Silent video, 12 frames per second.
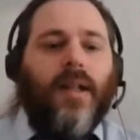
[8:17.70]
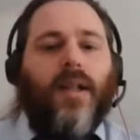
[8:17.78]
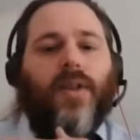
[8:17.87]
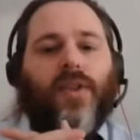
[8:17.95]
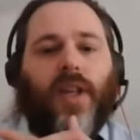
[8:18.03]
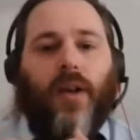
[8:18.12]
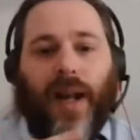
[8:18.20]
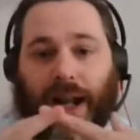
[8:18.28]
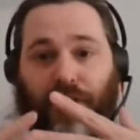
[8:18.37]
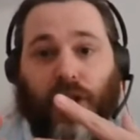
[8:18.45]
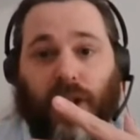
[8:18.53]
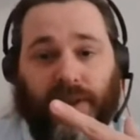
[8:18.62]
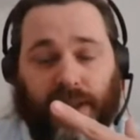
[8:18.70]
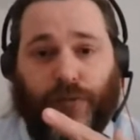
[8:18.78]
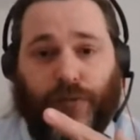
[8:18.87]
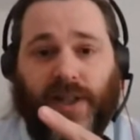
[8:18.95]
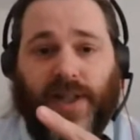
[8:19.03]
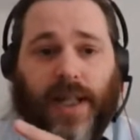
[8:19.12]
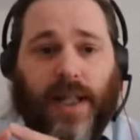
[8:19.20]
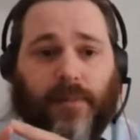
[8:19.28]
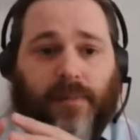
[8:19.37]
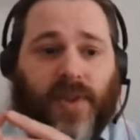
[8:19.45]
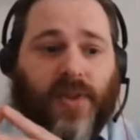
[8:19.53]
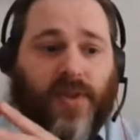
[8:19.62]
So Agile delivery
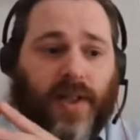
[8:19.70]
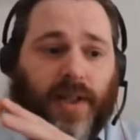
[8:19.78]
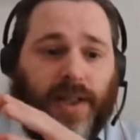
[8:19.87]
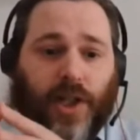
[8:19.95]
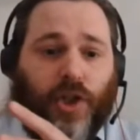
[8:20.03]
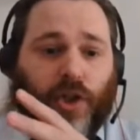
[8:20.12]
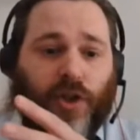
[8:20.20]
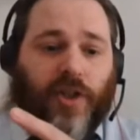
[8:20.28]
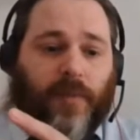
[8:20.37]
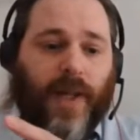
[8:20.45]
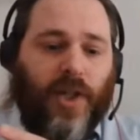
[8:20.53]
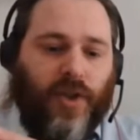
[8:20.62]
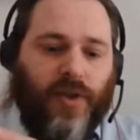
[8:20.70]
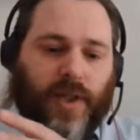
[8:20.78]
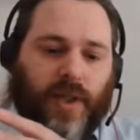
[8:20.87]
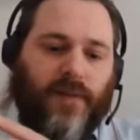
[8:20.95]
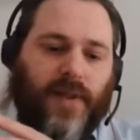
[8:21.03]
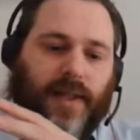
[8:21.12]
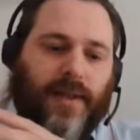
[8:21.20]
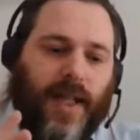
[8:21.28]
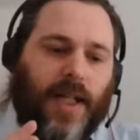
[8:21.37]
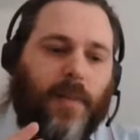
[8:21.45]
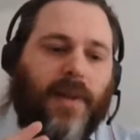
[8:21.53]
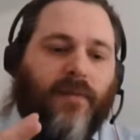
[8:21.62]
teams and certainly digital transformation services
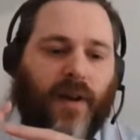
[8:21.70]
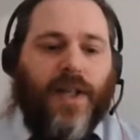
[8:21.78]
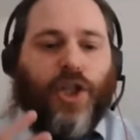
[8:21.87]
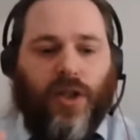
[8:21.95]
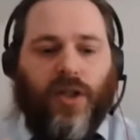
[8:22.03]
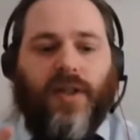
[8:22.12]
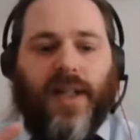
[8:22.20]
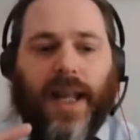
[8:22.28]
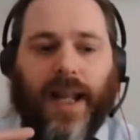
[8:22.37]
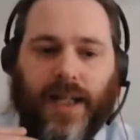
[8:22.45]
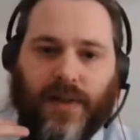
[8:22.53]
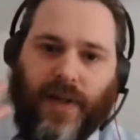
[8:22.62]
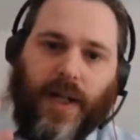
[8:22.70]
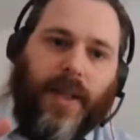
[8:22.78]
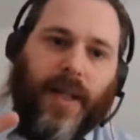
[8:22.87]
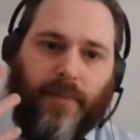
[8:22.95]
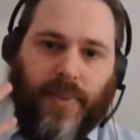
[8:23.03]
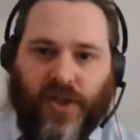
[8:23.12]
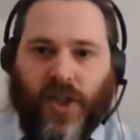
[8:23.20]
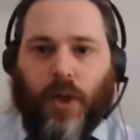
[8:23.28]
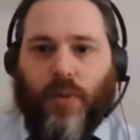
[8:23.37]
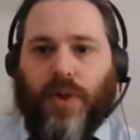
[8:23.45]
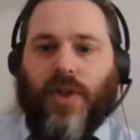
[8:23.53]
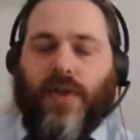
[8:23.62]
tend to be very good at developing
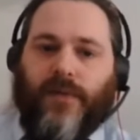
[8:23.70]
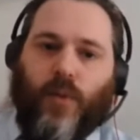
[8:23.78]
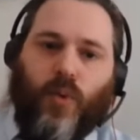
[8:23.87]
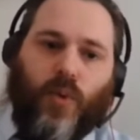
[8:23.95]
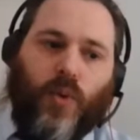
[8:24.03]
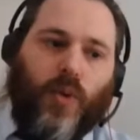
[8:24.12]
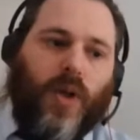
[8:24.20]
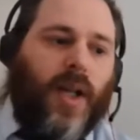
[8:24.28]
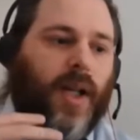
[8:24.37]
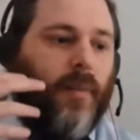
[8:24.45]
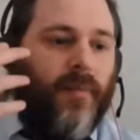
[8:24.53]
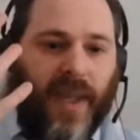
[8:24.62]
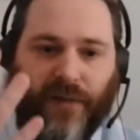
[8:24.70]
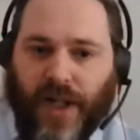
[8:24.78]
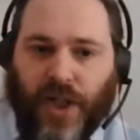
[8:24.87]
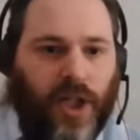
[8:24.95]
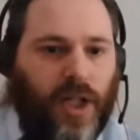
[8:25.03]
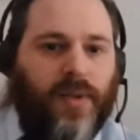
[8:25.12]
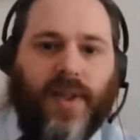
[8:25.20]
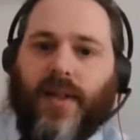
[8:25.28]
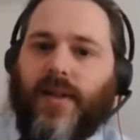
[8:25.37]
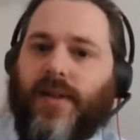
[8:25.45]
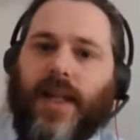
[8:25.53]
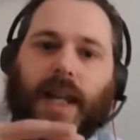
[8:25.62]
personas for their end
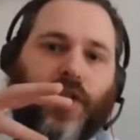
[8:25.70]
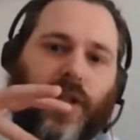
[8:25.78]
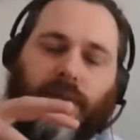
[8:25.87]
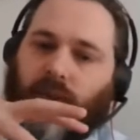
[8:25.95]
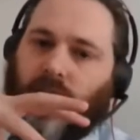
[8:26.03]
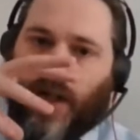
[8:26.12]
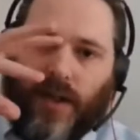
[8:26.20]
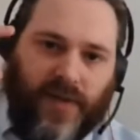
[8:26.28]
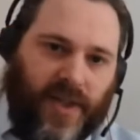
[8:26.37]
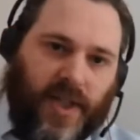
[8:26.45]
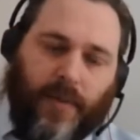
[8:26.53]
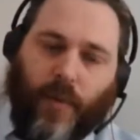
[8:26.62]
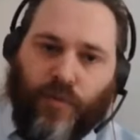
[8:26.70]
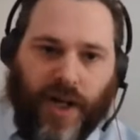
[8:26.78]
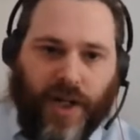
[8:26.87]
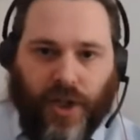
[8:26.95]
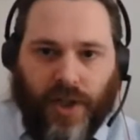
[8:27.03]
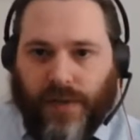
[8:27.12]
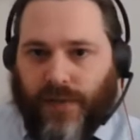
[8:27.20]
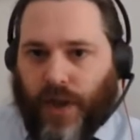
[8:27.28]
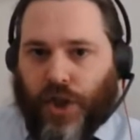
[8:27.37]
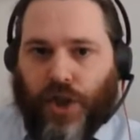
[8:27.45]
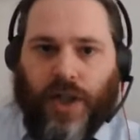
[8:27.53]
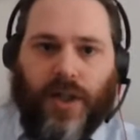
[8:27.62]
users, occasionally for the kind of system operations
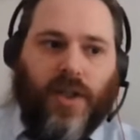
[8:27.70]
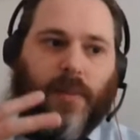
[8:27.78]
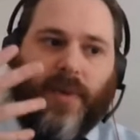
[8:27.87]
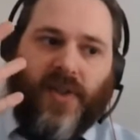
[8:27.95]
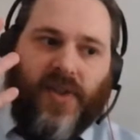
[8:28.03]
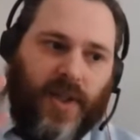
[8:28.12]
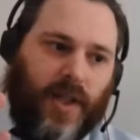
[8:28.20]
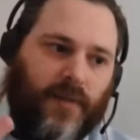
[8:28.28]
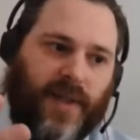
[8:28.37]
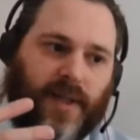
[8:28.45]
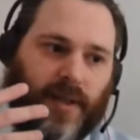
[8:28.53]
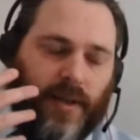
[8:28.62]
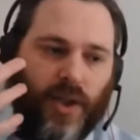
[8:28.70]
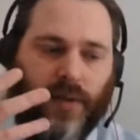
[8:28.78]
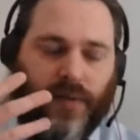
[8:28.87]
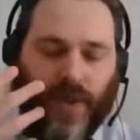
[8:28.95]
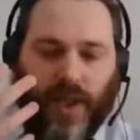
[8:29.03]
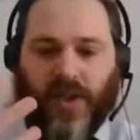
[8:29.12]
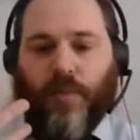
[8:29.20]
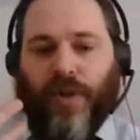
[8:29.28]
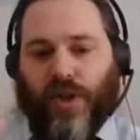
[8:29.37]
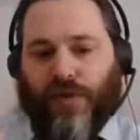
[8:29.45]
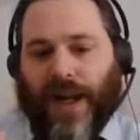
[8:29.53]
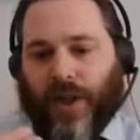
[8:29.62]
function, some of the service and kind of customer
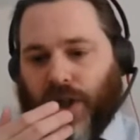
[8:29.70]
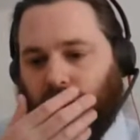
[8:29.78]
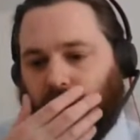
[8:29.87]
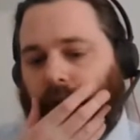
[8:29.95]
interaction.